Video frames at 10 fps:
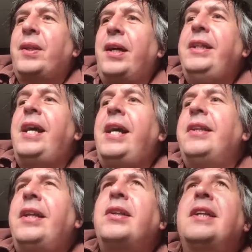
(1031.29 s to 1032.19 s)
And yeah,
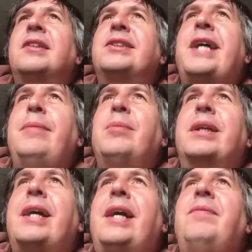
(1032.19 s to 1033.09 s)
and then I think the
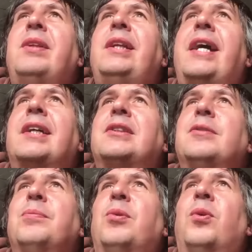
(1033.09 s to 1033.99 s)
statement came the
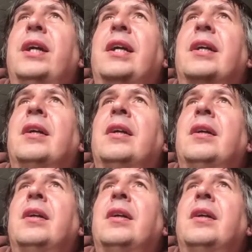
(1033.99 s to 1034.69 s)
next morning.